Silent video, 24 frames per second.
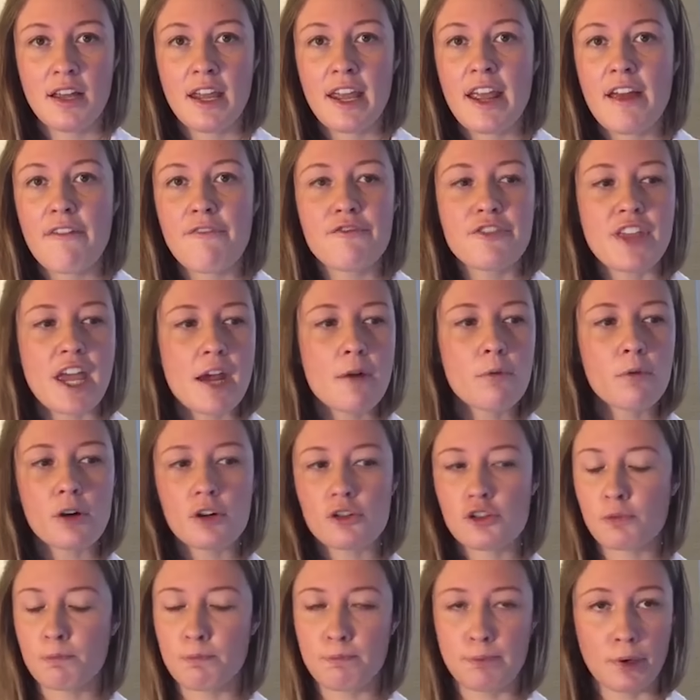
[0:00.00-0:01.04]
if they were
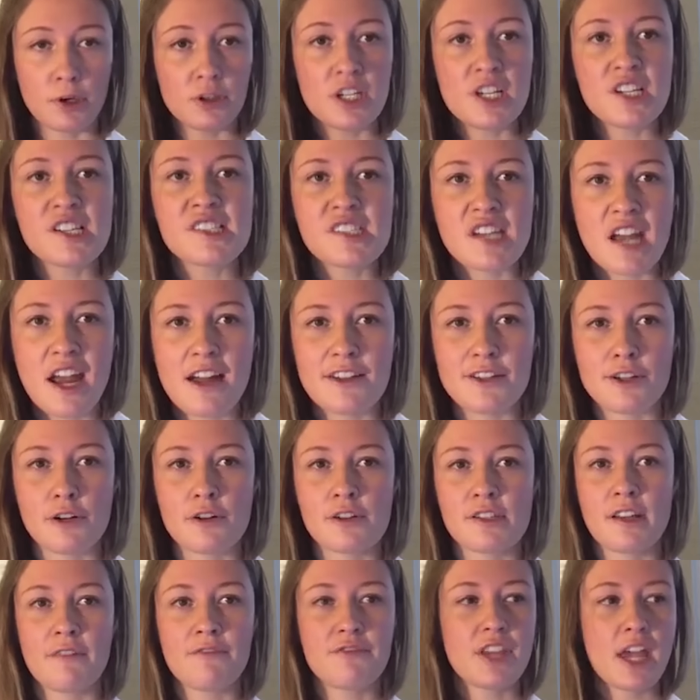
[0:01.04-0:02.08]
Bernie
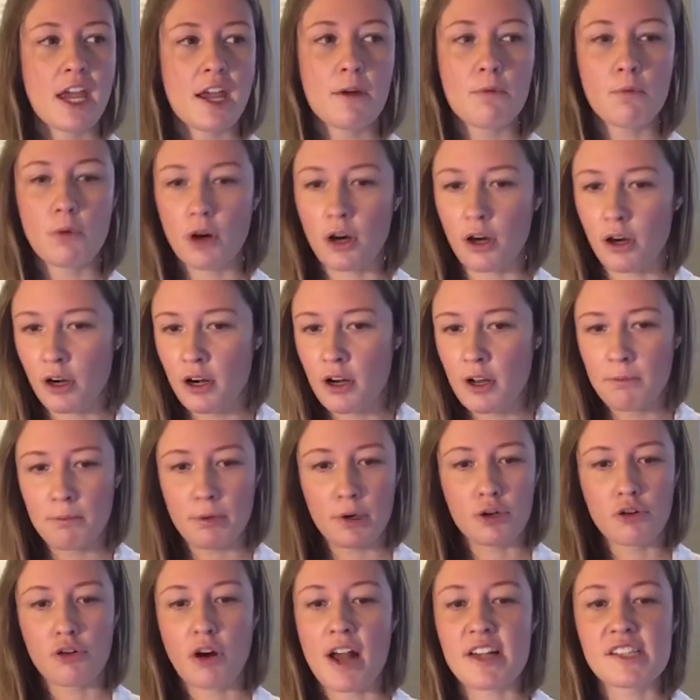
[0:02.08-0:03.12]
Sanders, if they were
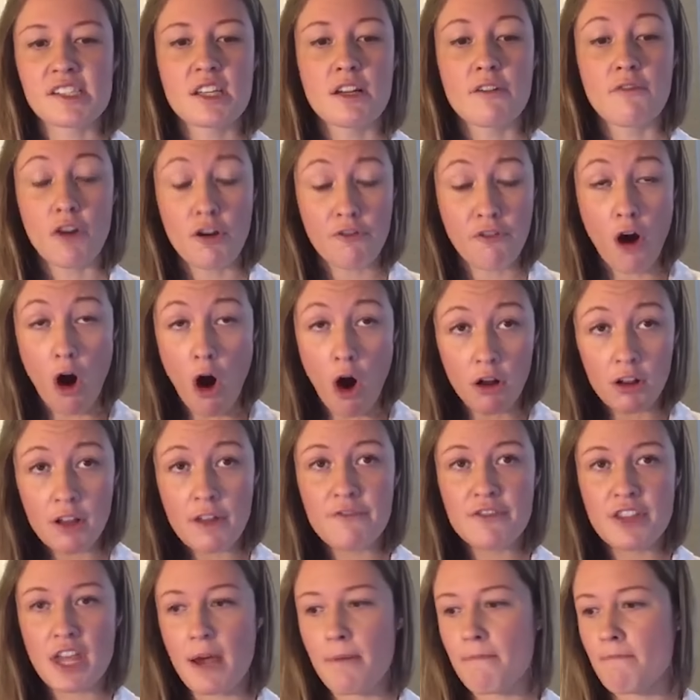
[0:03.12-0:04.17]
progressive, if all
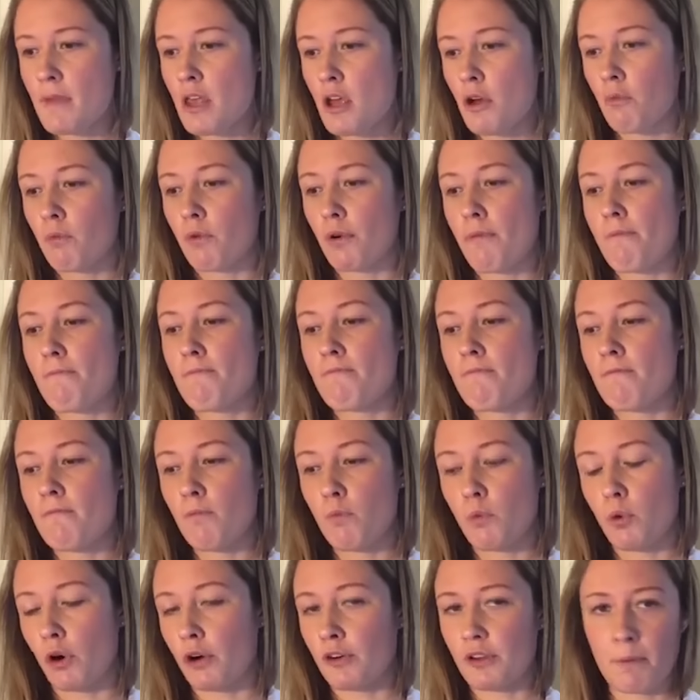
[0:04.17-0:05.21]
of them
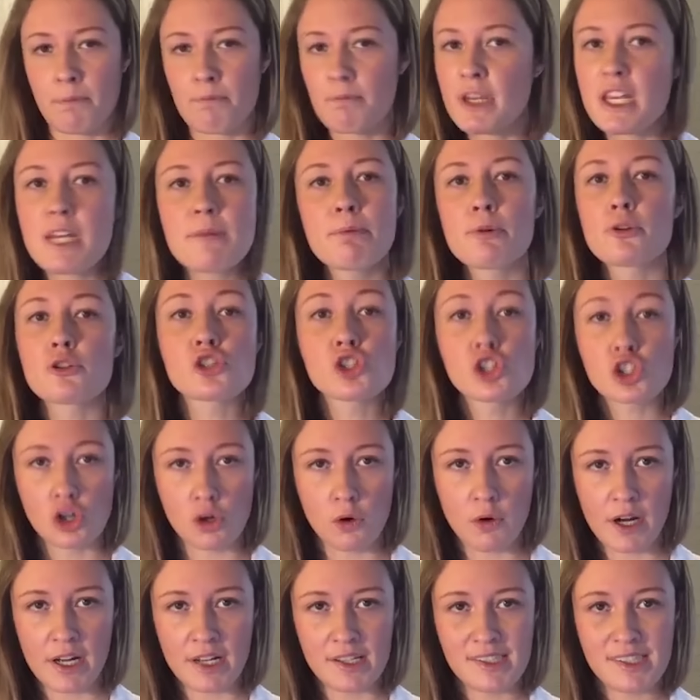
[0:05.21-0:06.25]
were the people's
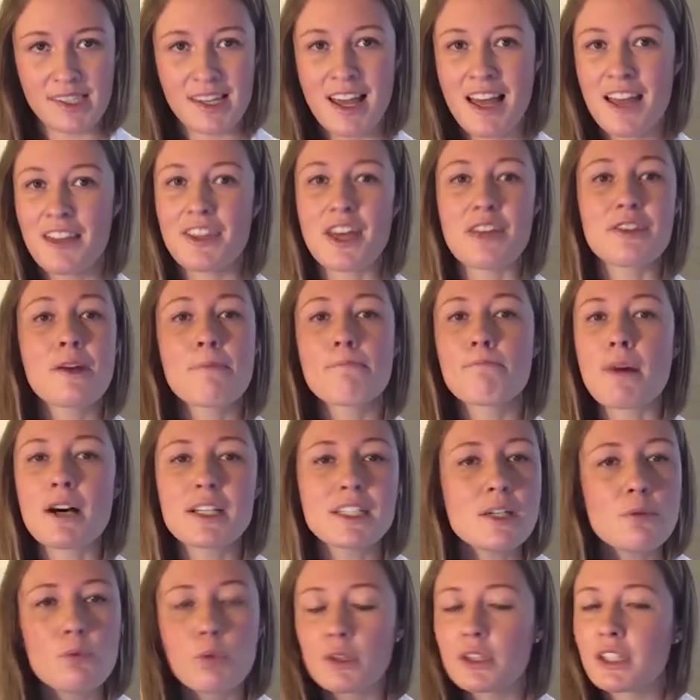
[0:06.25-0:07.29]
choice, then the
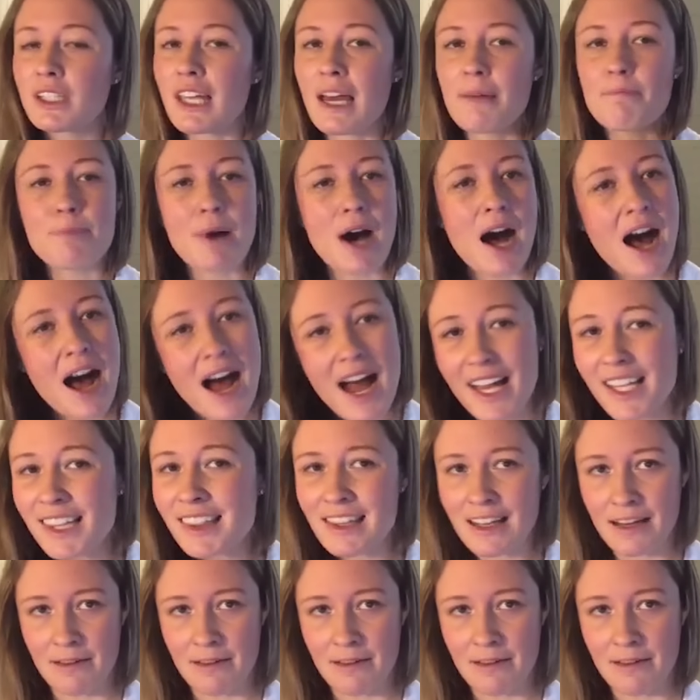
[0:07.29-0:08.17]
money wouldn't get behind